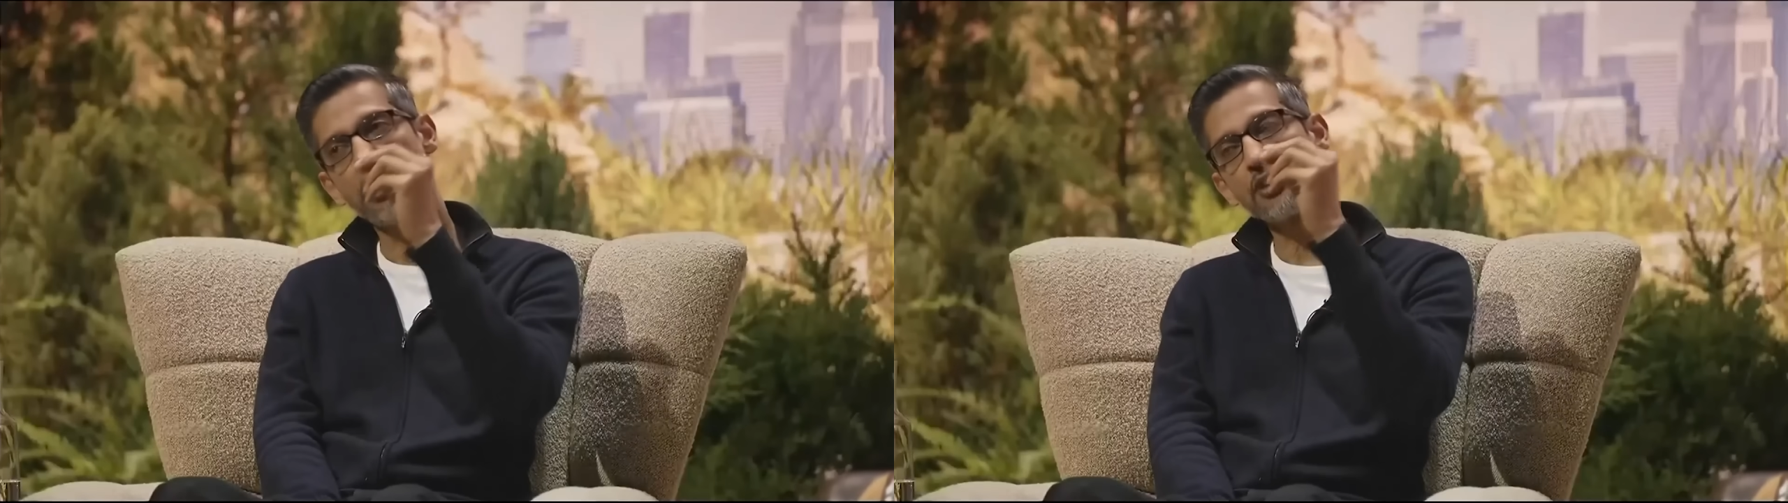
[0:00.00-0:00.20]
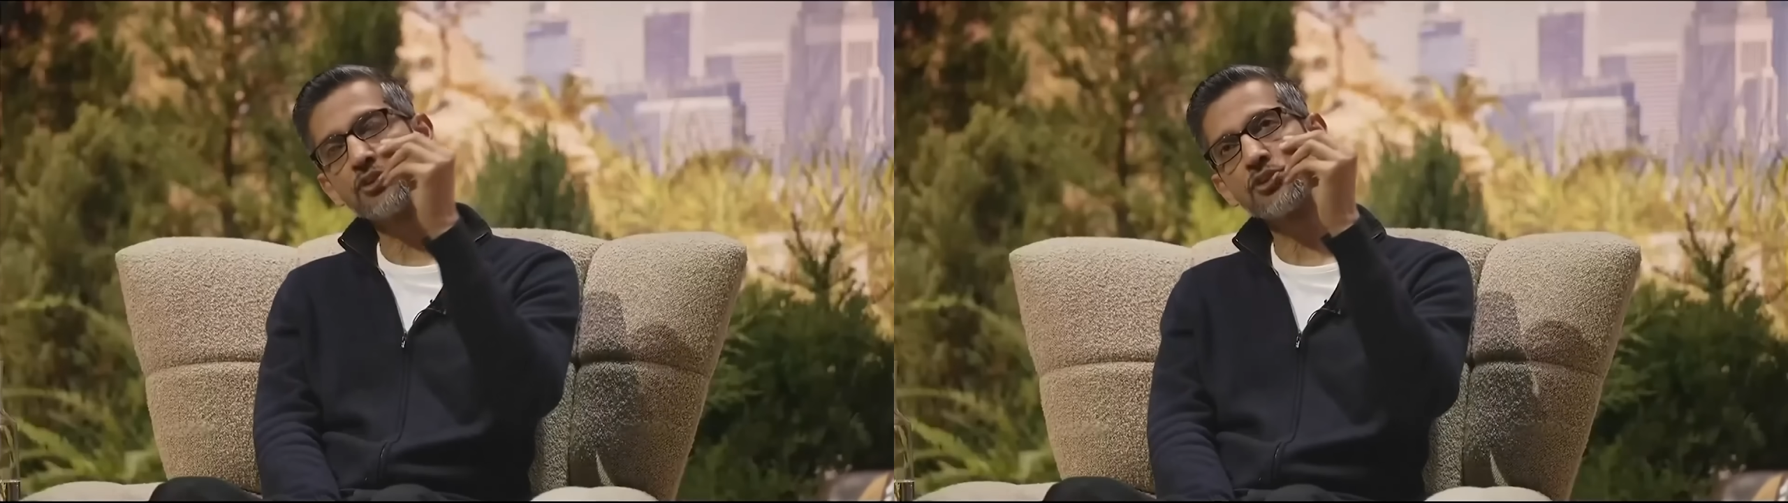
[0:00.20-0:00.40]

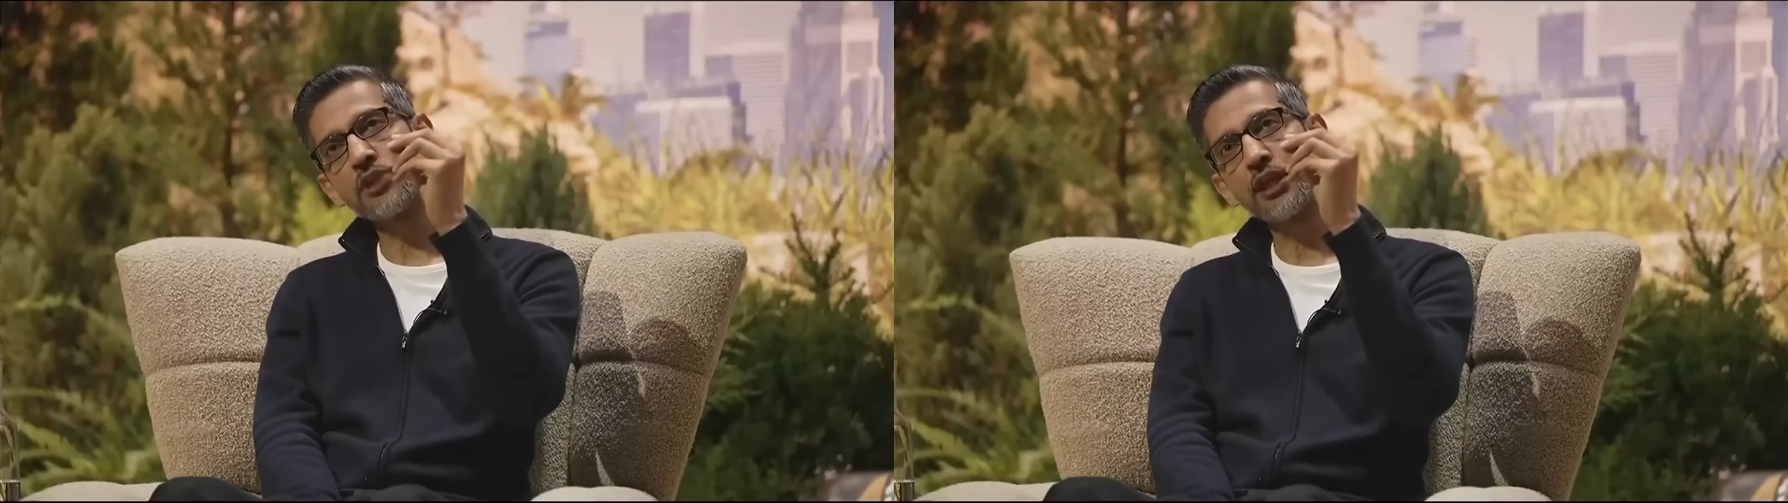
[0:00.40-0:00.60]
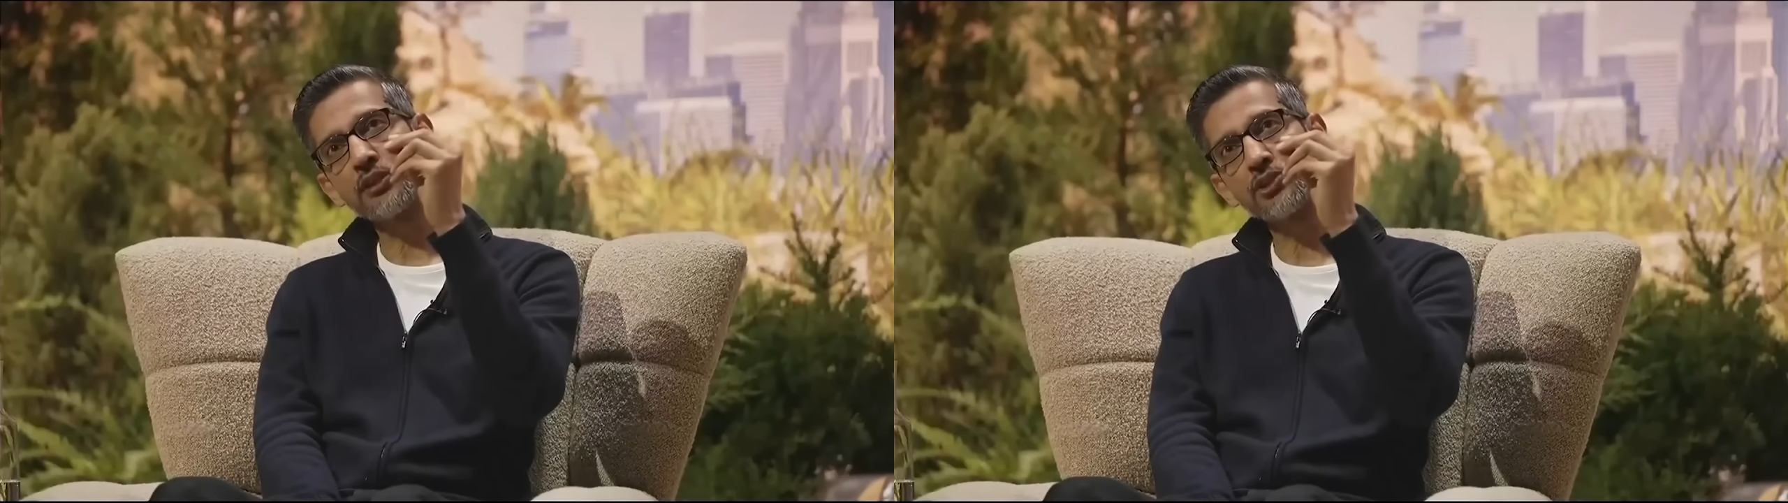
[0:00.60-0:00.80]
I used to
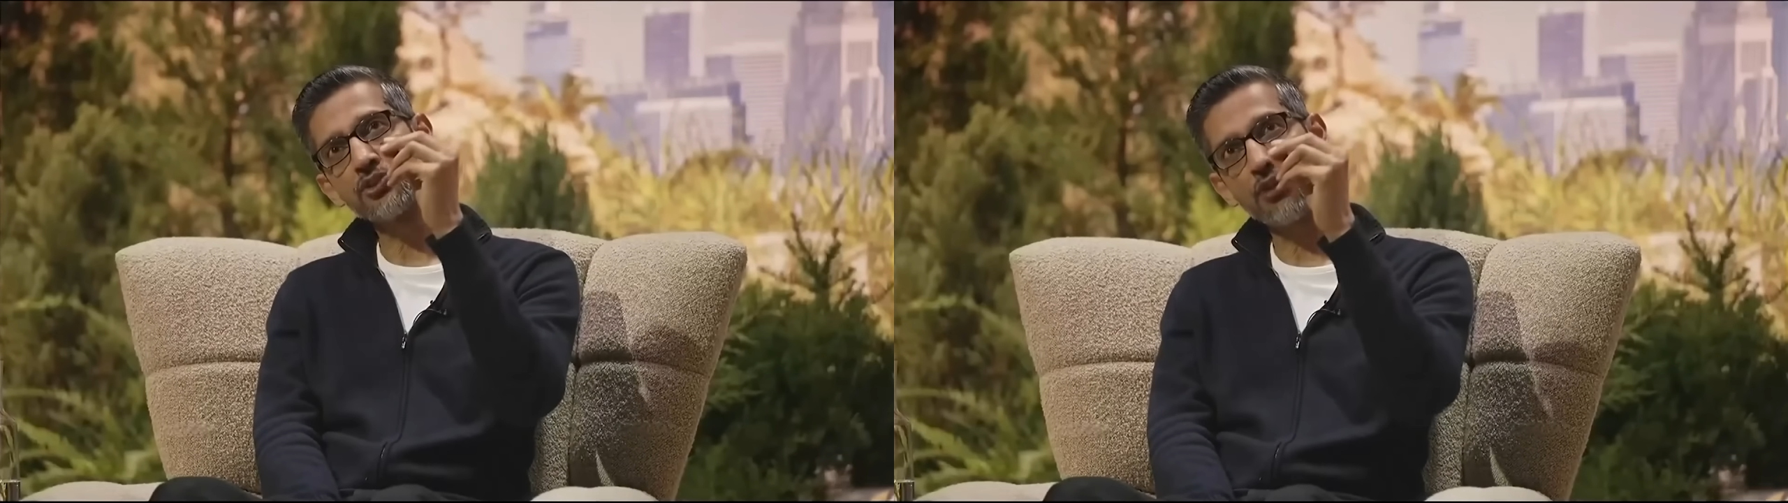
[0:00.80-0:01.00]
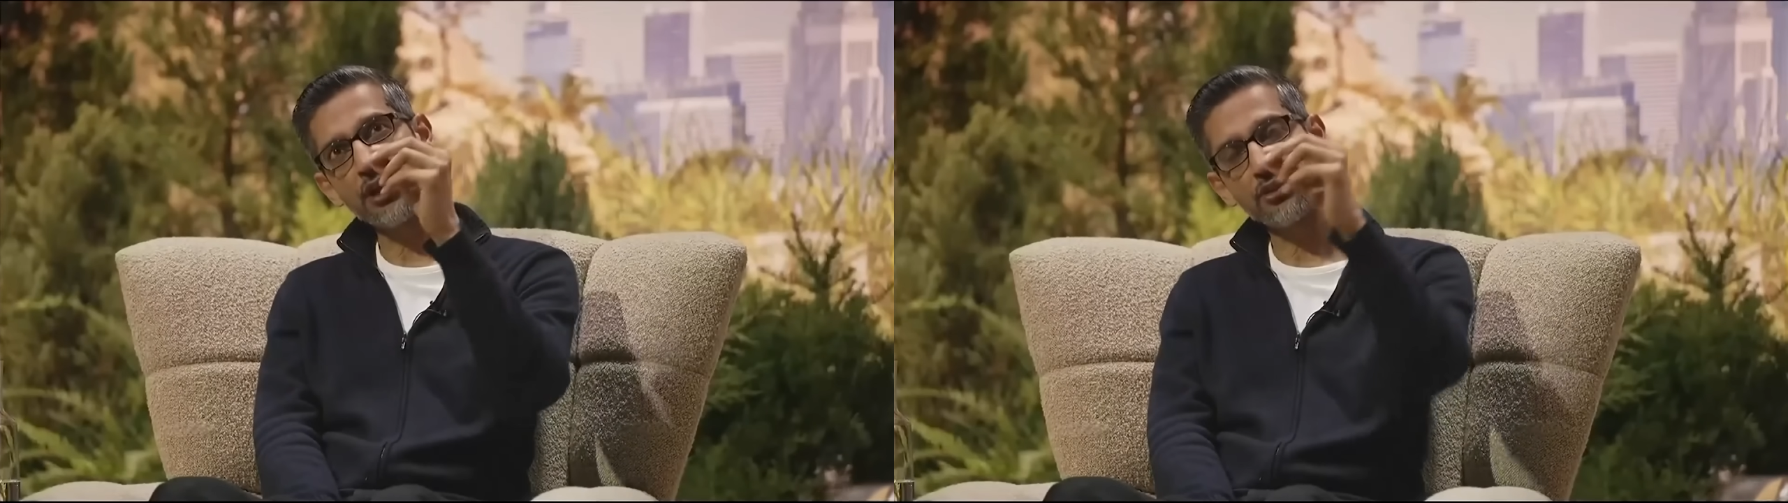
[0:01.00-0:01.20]
take this
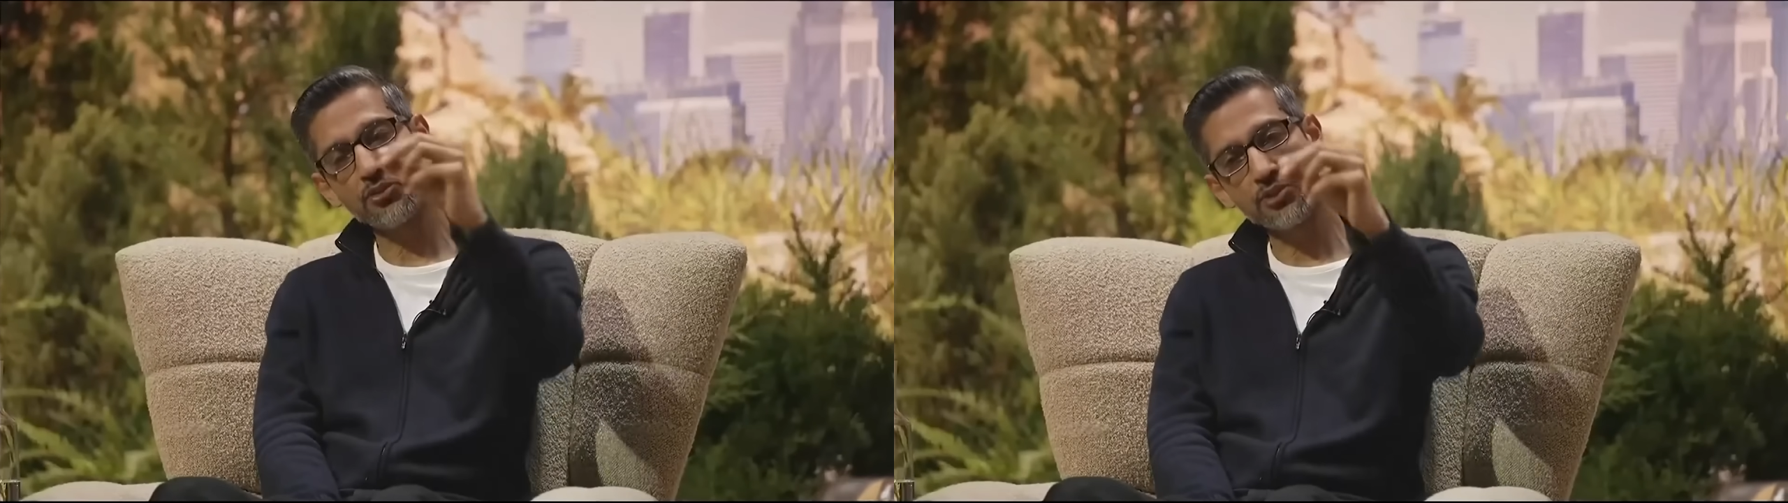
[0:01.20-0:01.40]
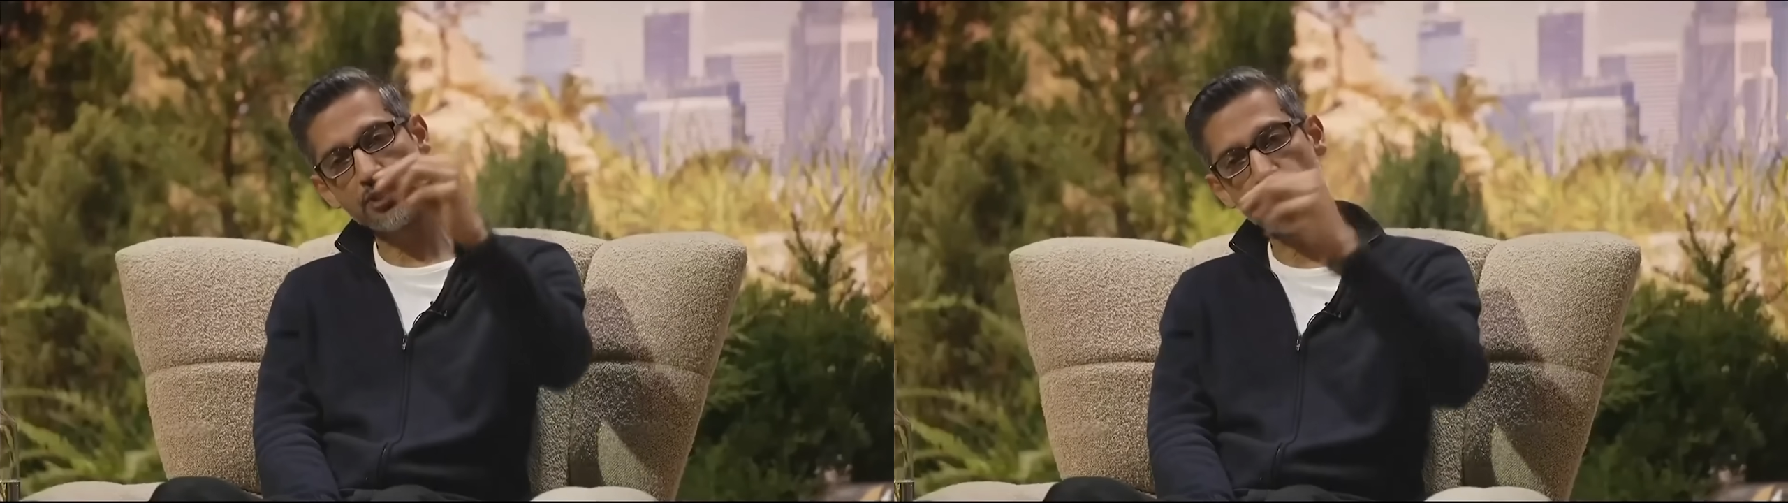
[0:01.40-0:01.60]
train
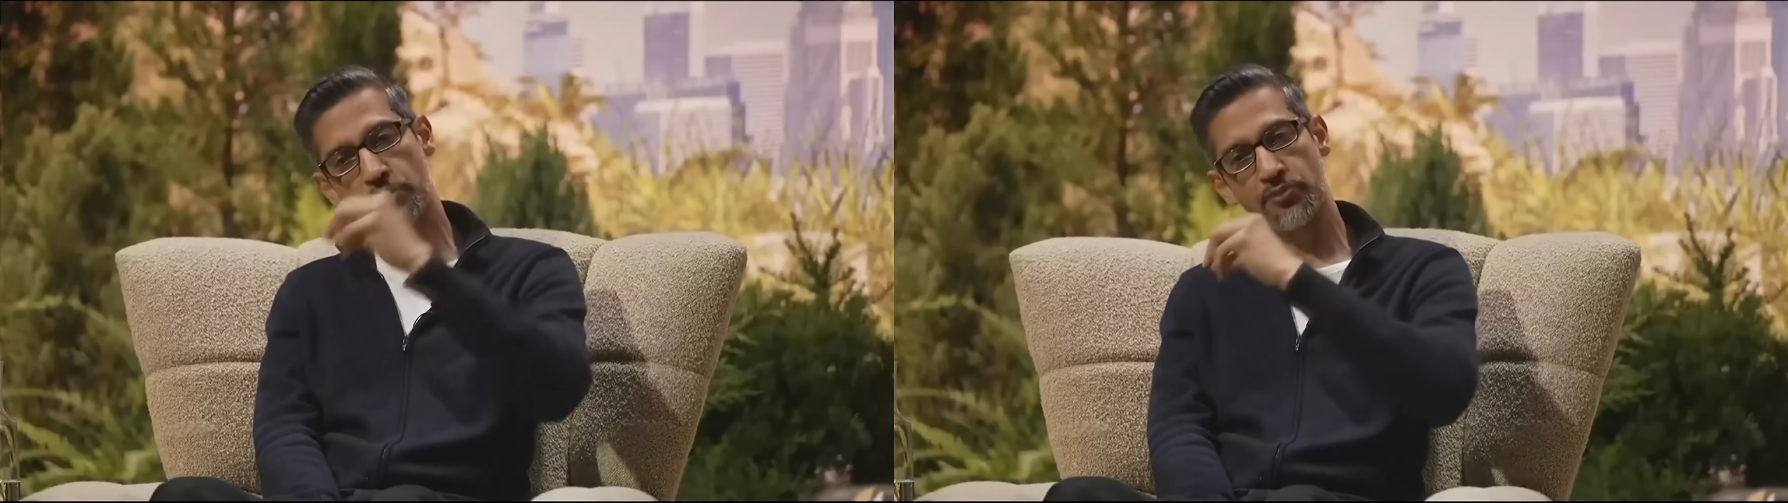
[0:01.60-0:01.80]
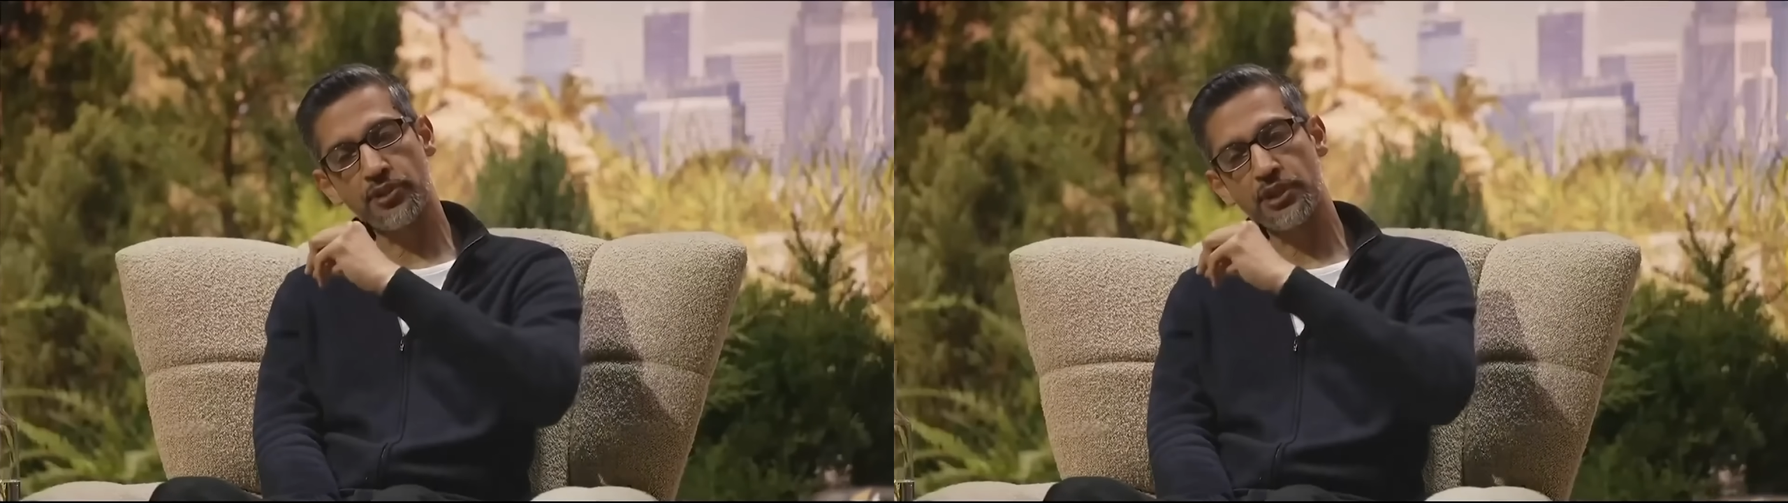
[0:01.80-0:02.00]
through the
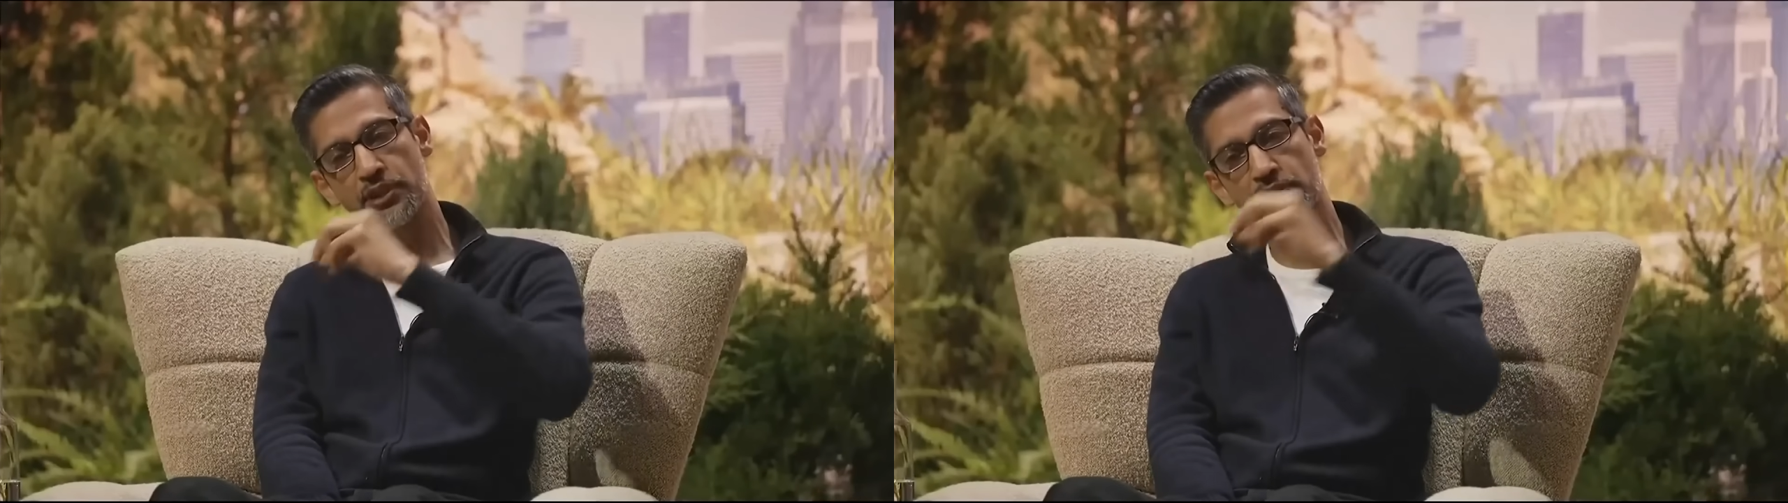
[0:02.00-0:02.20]
south of India,